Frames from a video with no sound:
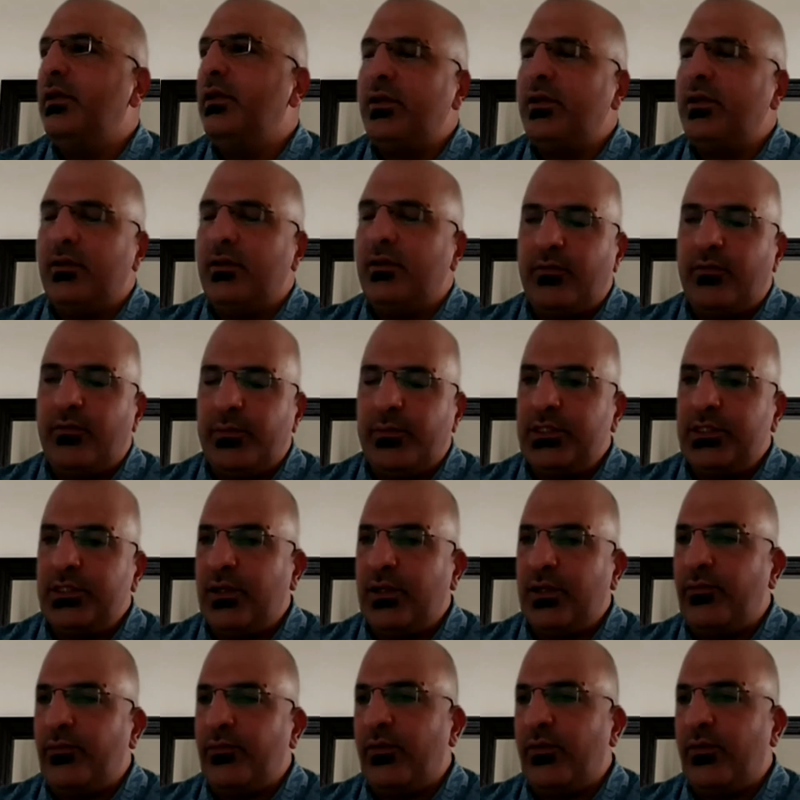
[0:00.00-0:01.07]

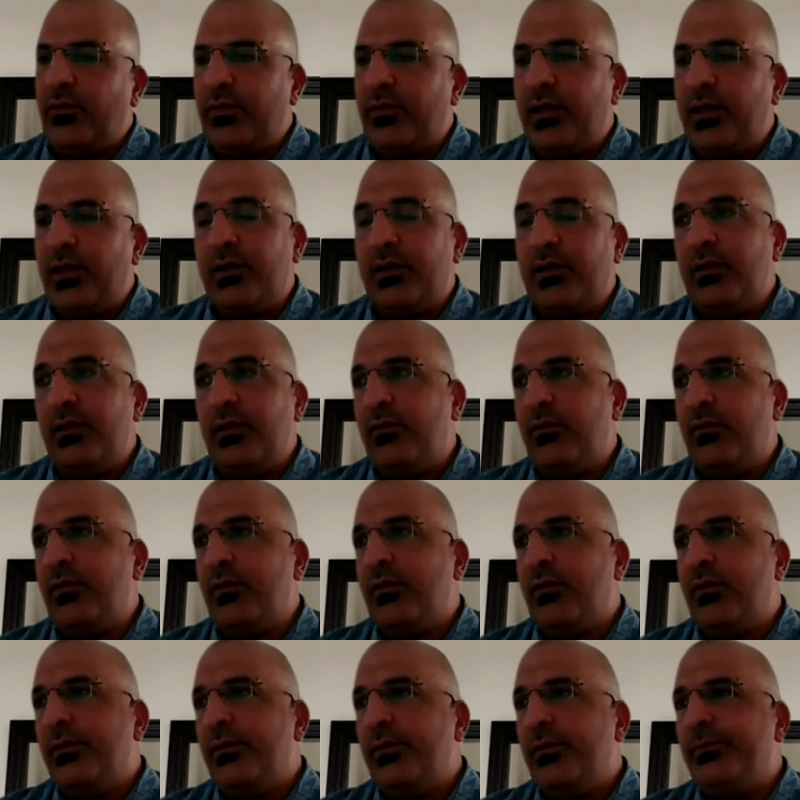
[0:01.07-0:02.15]
especially for their
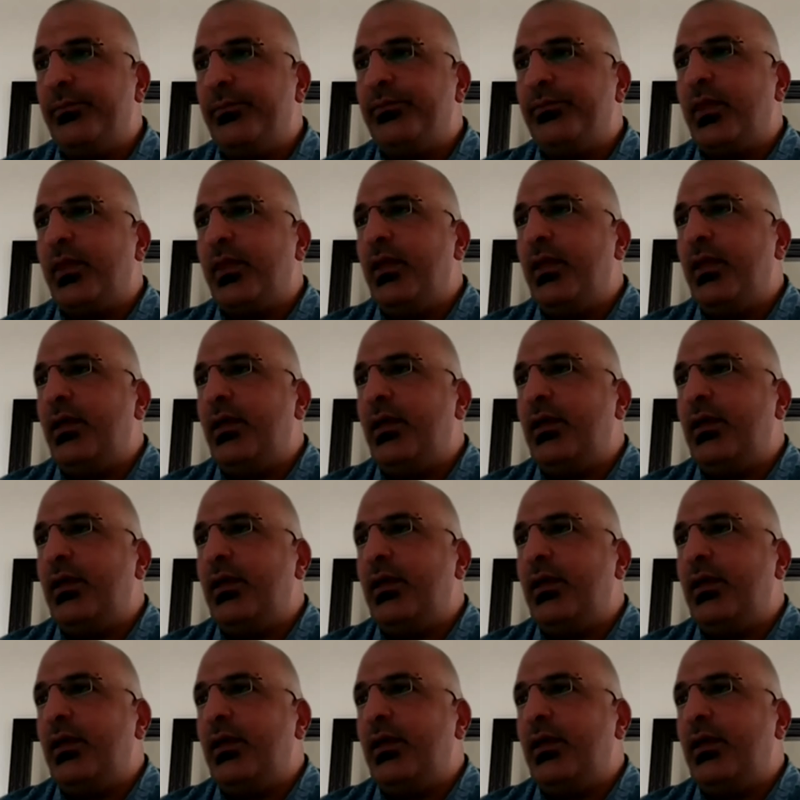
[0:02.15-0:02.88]
kids yeah.